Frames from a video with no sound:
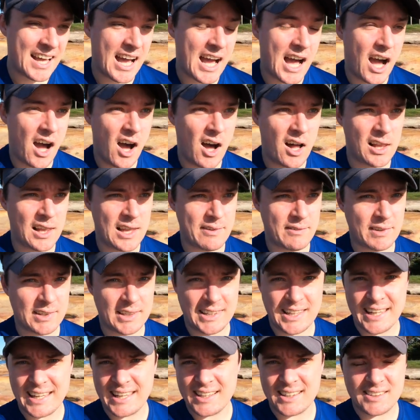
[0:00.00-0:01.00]
I'll leave a
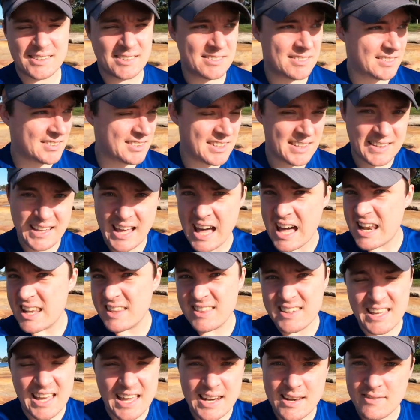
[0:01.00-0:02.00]
link to that
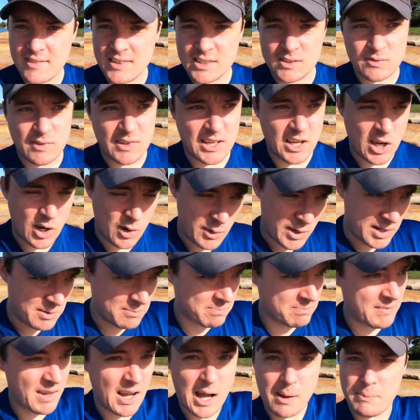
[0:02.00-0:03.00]
at the end of this video
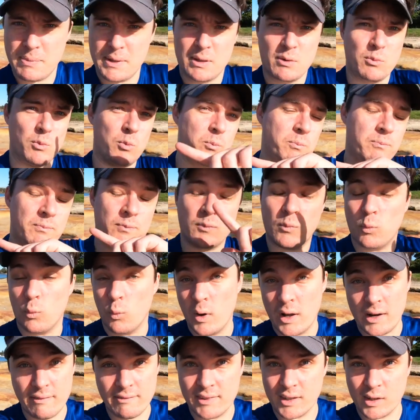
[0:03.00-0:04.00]
and up in
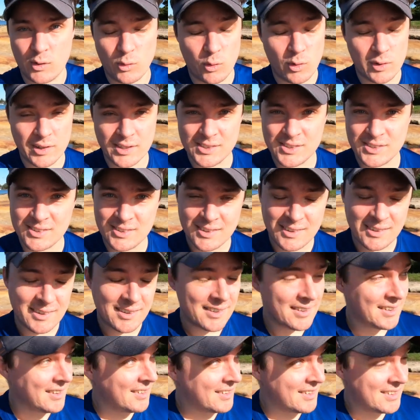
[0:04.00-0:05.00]
one of the corners.
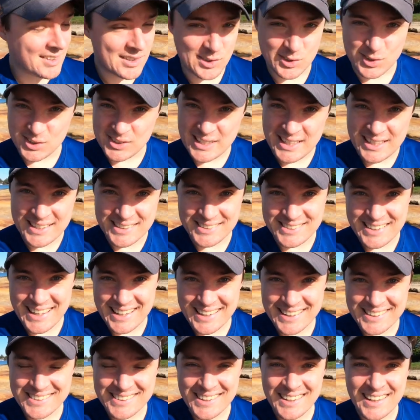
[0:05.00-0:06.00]
You'll see in a
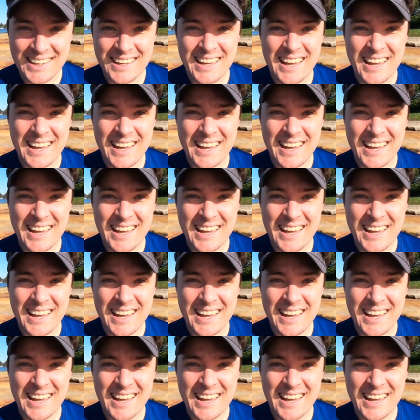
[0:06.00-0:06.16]
second.